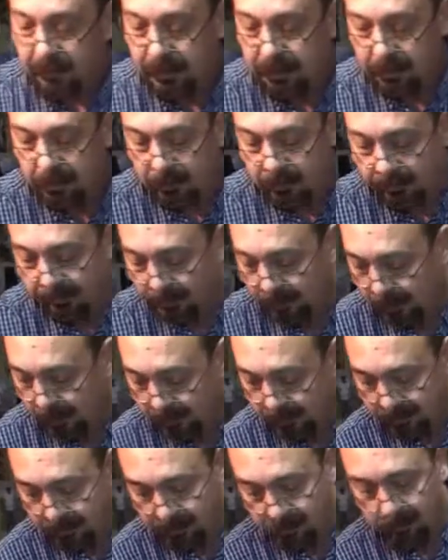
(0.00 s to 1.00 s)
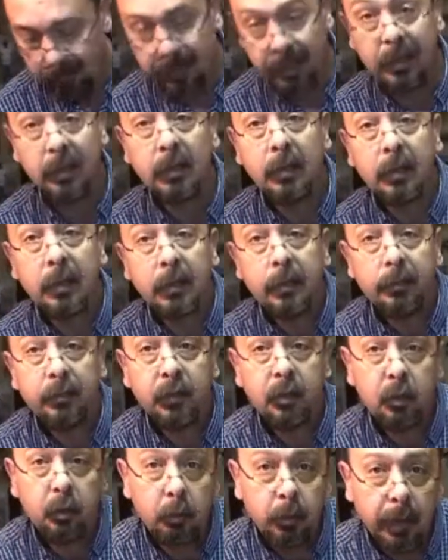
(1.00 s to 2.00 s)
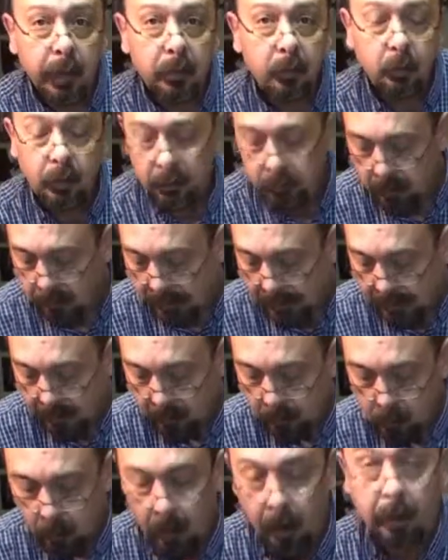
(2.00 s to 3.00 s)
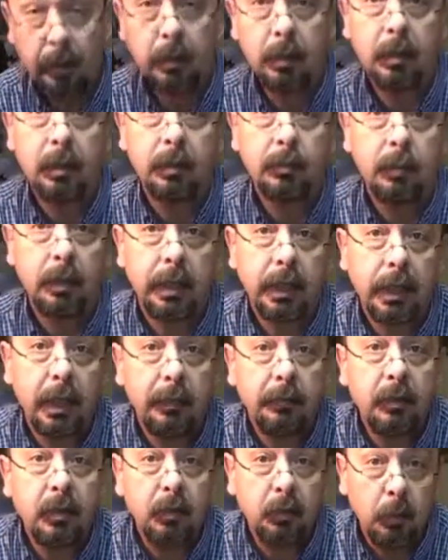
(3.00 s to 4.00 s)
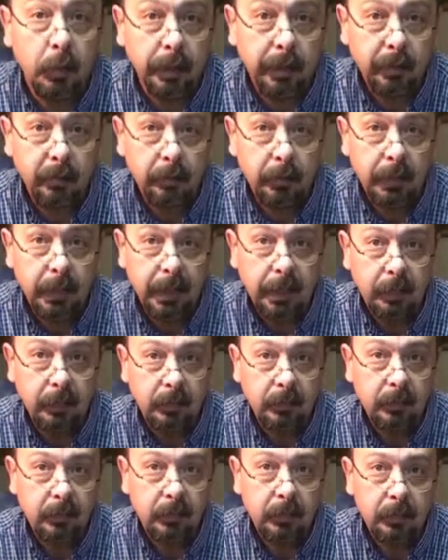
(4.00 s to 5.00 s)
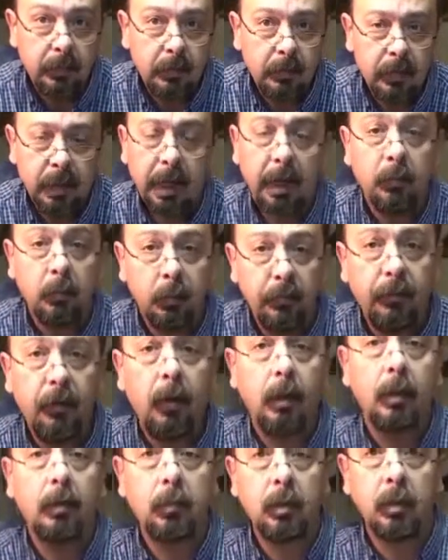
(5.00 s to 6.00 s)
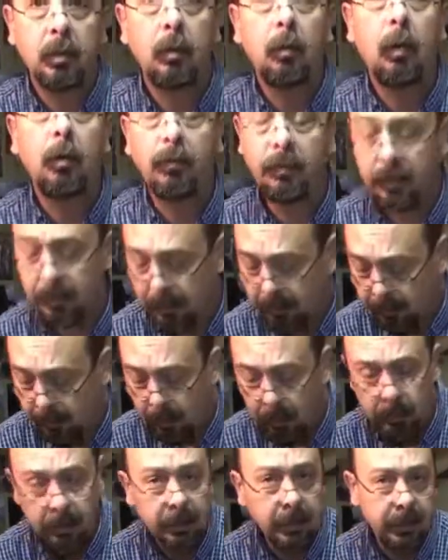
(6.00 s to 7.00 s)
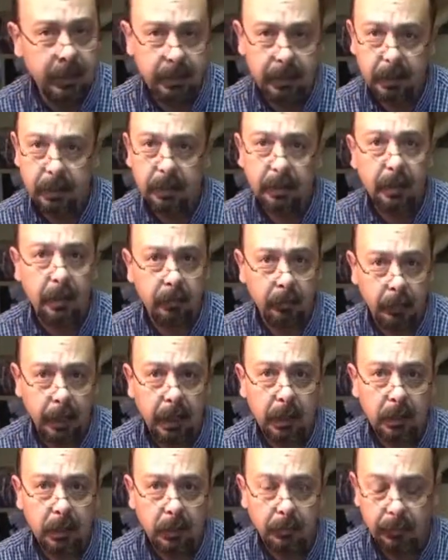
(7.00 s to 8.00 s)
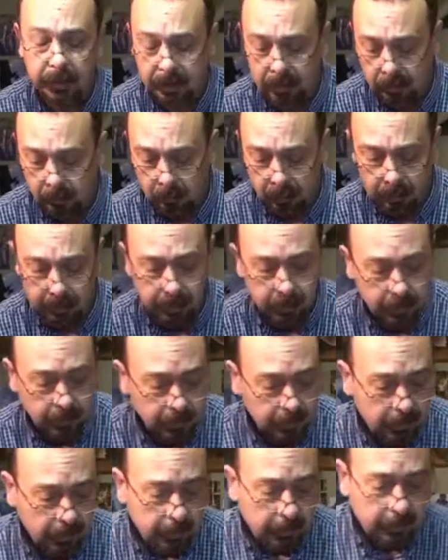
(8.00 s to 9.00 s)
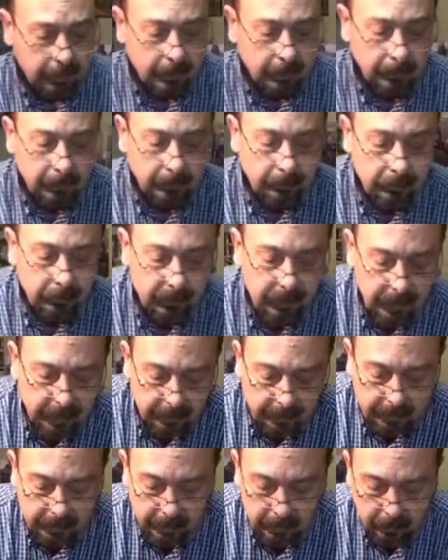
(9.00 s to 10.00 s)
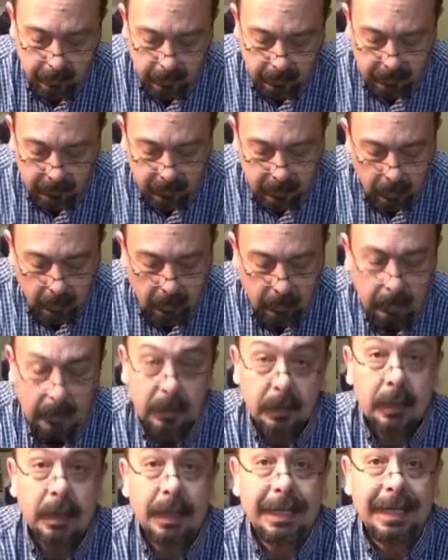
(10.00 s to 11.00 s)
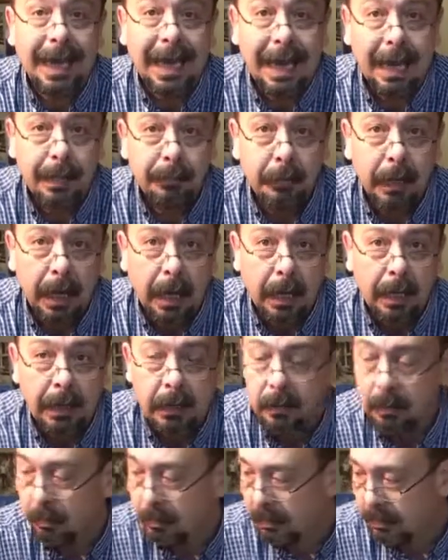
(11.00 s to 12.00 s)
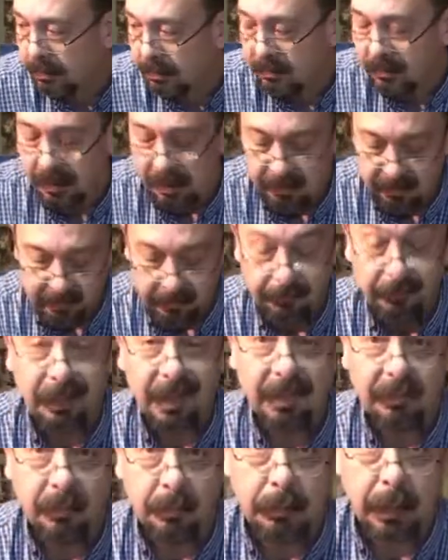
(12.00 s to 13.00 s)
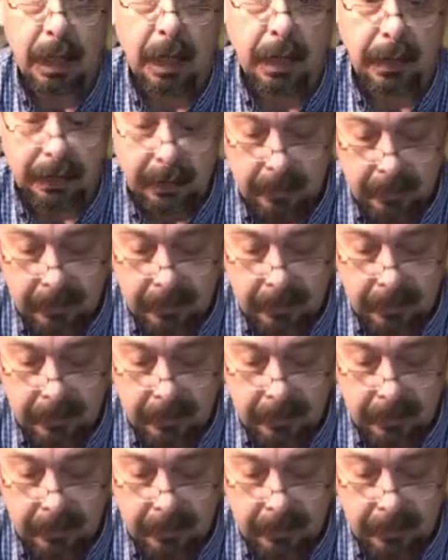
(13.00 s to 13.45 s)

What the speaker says: liters of concentrate. To it, we will add water to bring it up to 23 liters. Okay, we'll go over this all in detail as we actually make the wine. This here is called an add pack, or in this case, a flavor pack.